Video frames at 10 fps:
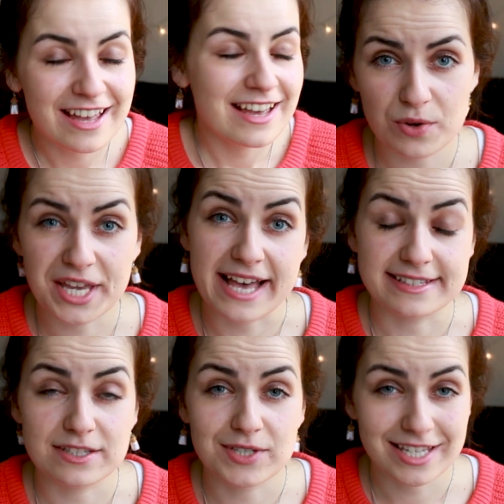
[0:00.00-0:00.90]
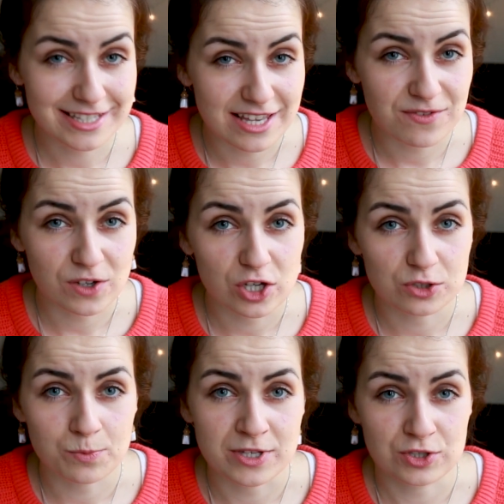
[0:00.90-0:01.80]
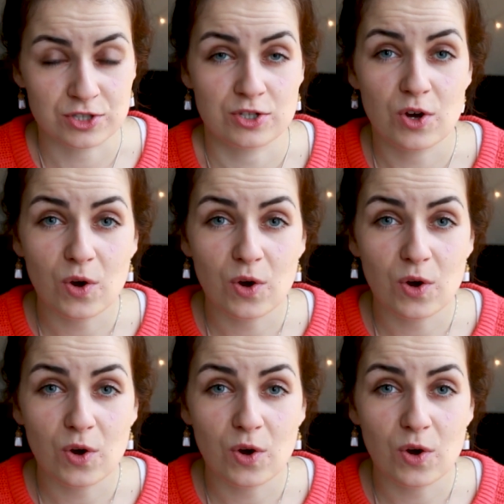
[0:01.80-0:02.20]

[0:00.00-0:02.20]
Oh yeah, so in case I forgot to mention,